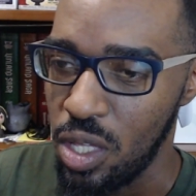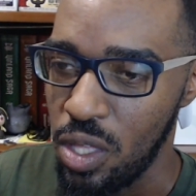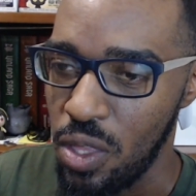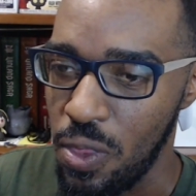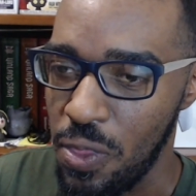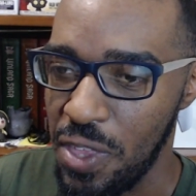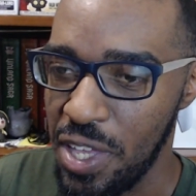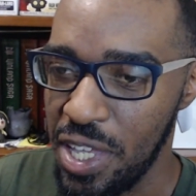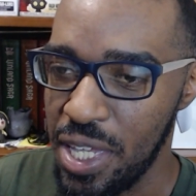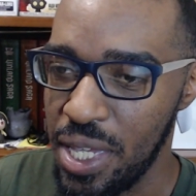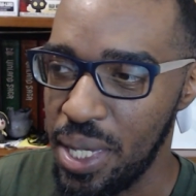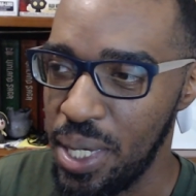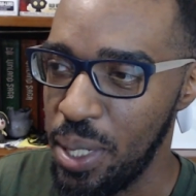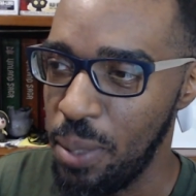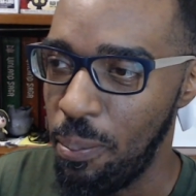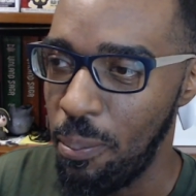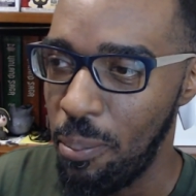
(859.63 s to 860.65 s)
the
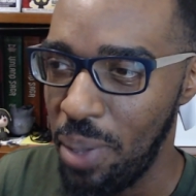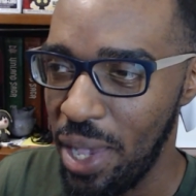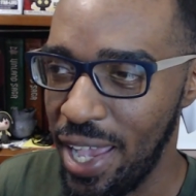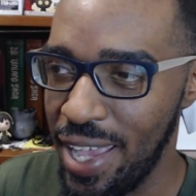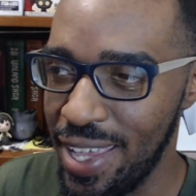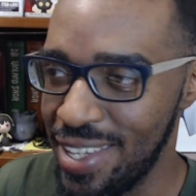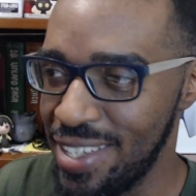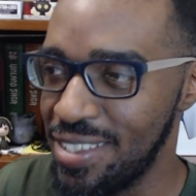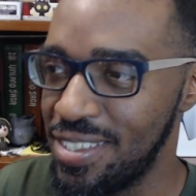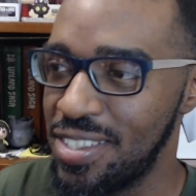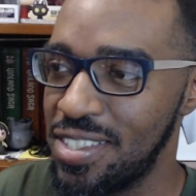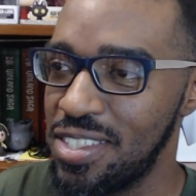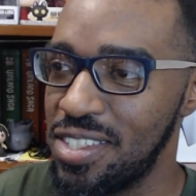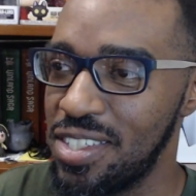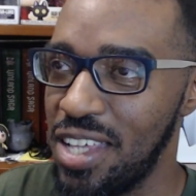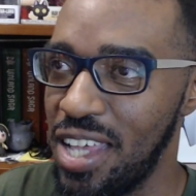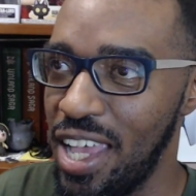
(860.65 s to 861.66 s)
pace
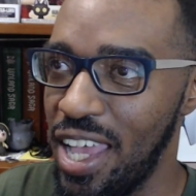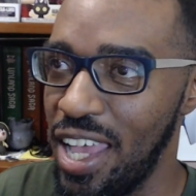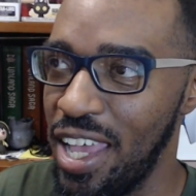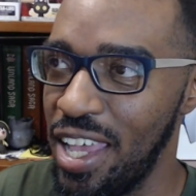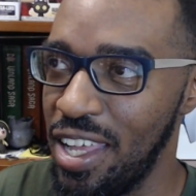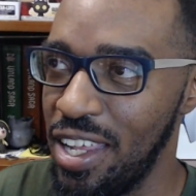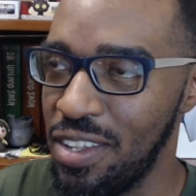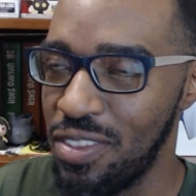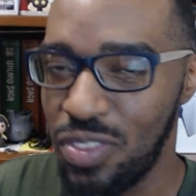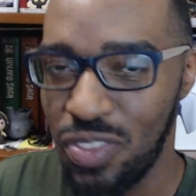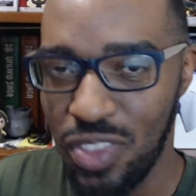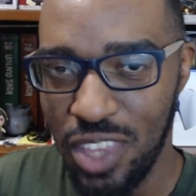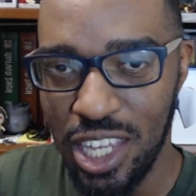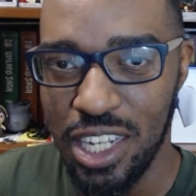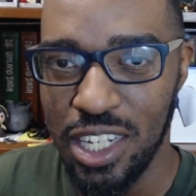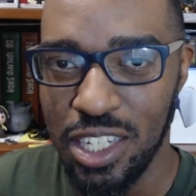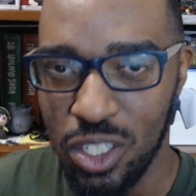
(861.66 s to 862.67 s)
and
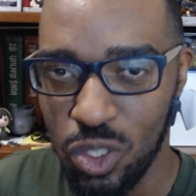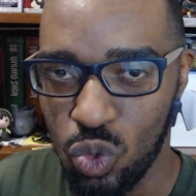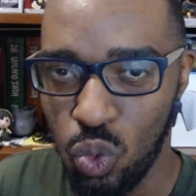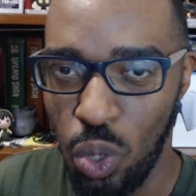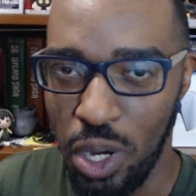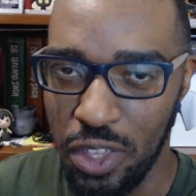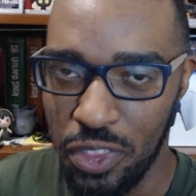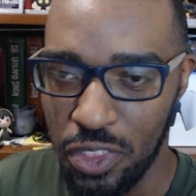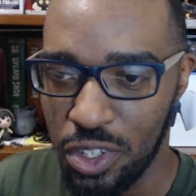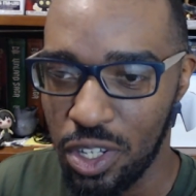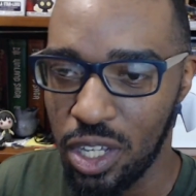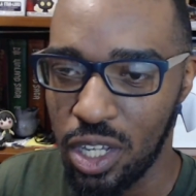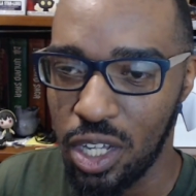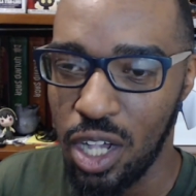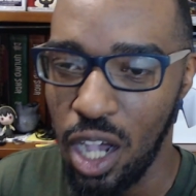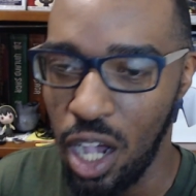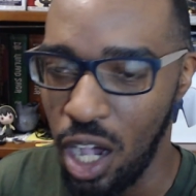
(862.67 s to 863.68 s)
things with
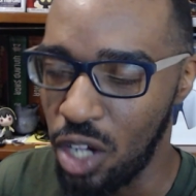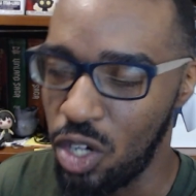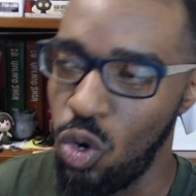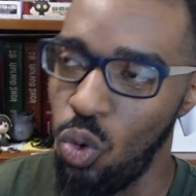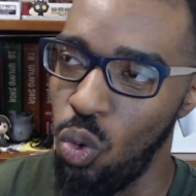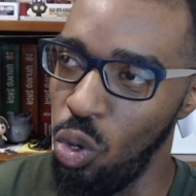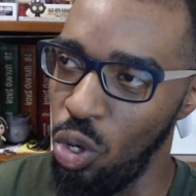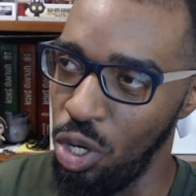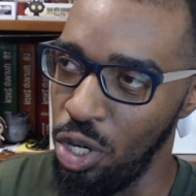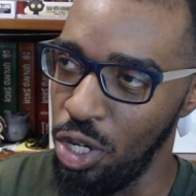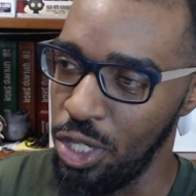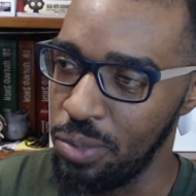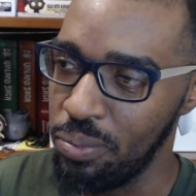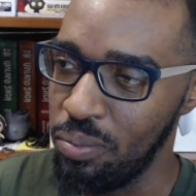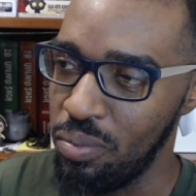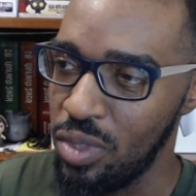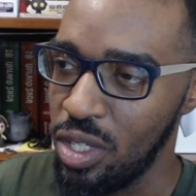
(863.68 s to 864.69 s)
Concord
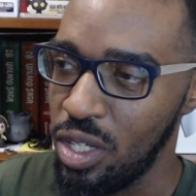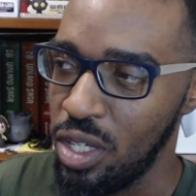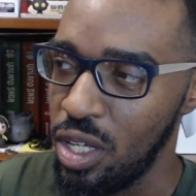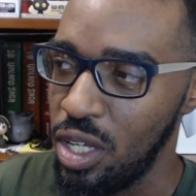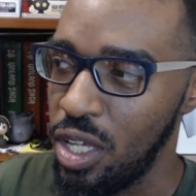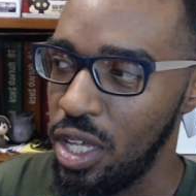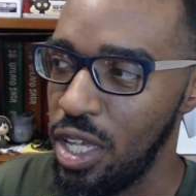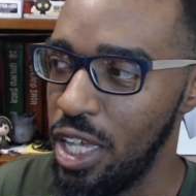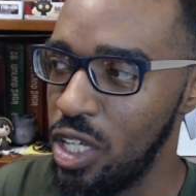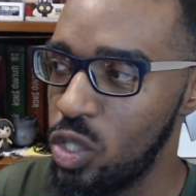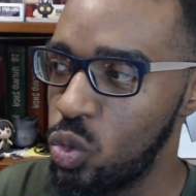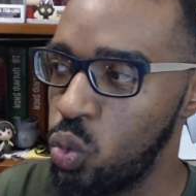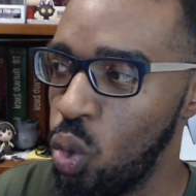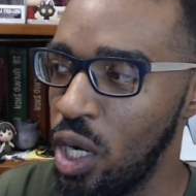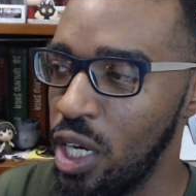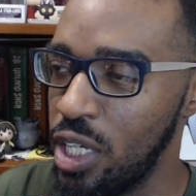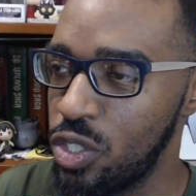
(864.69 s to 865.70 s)
is
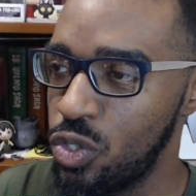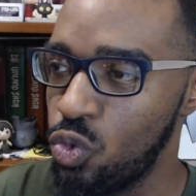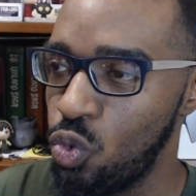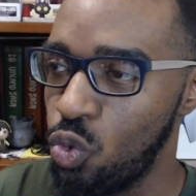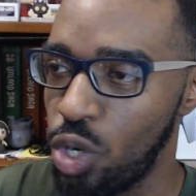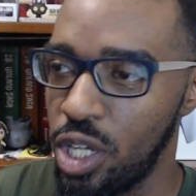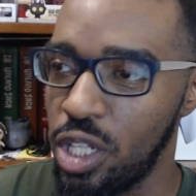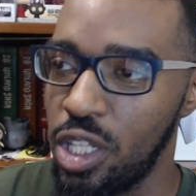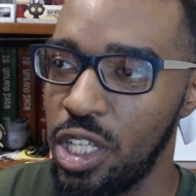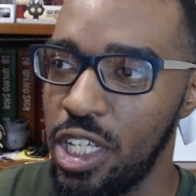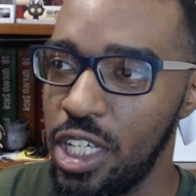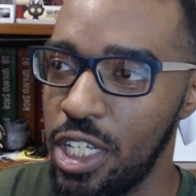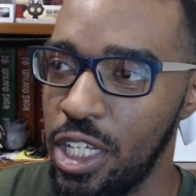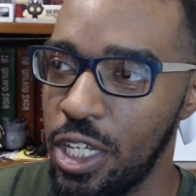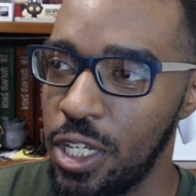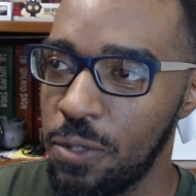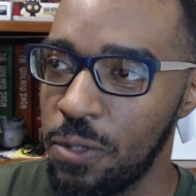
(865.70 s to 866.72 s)
what's
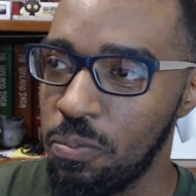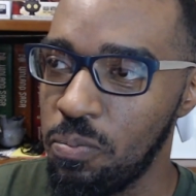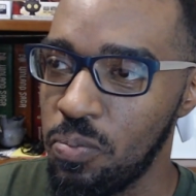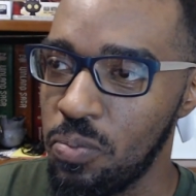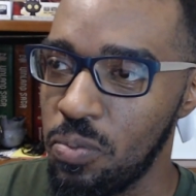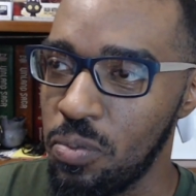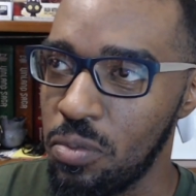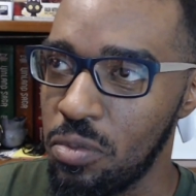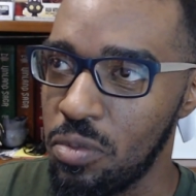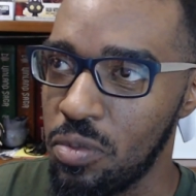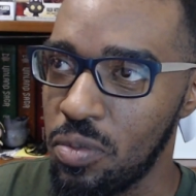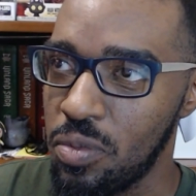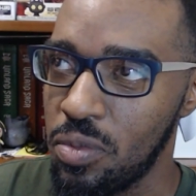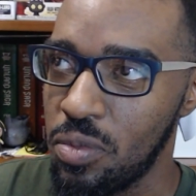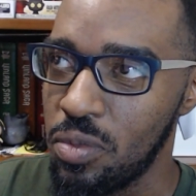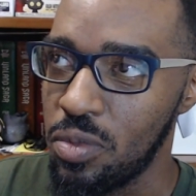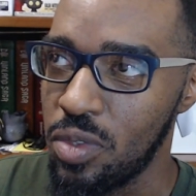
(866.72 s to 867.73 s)
really
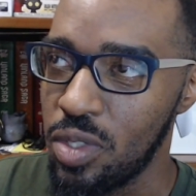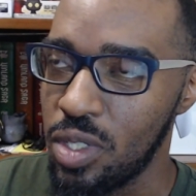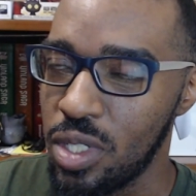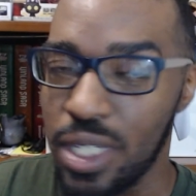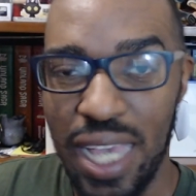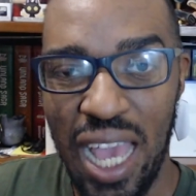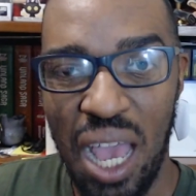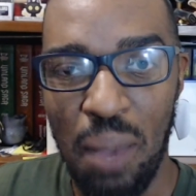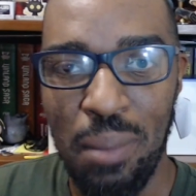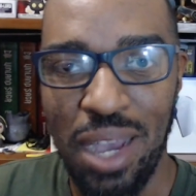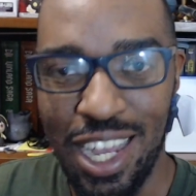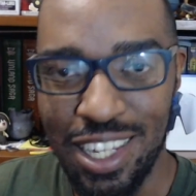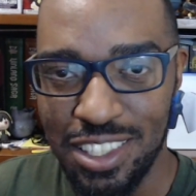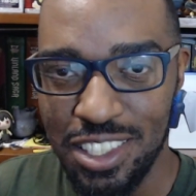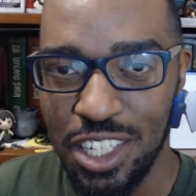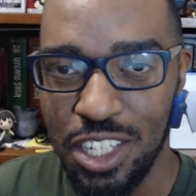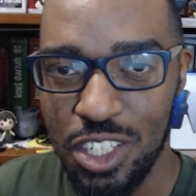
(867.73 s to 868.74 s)
got my
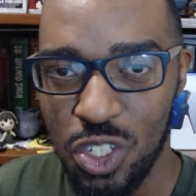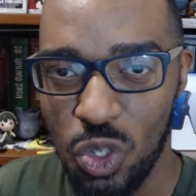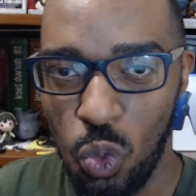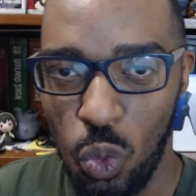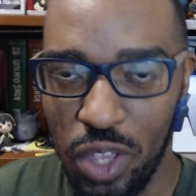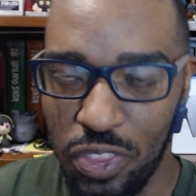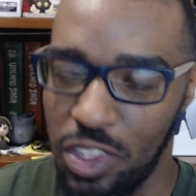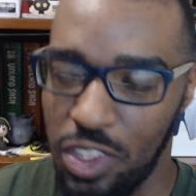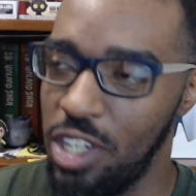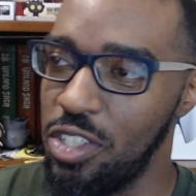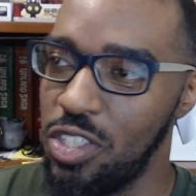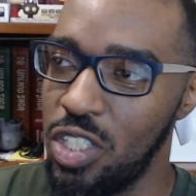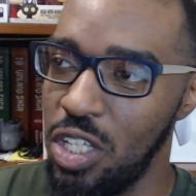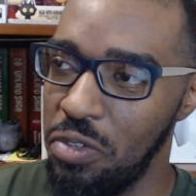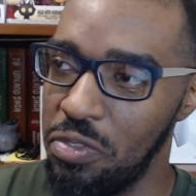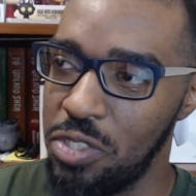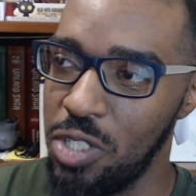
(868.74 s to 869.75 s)
attention with it and
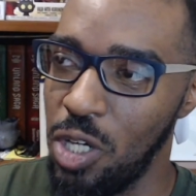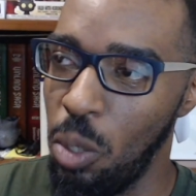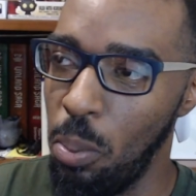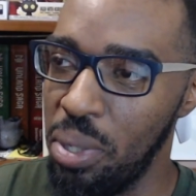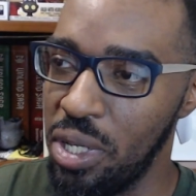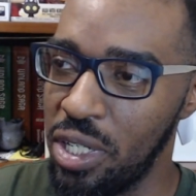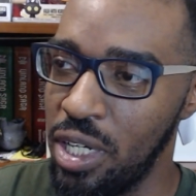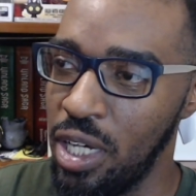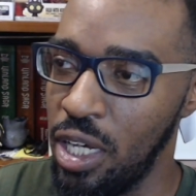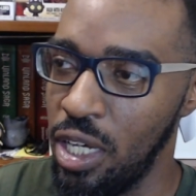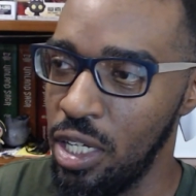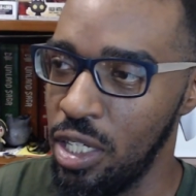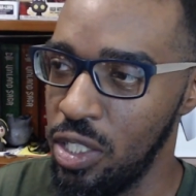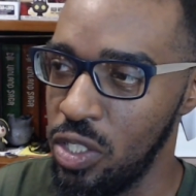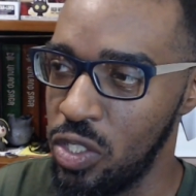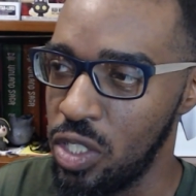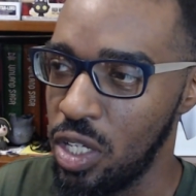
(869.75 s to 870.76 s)
stuff. So because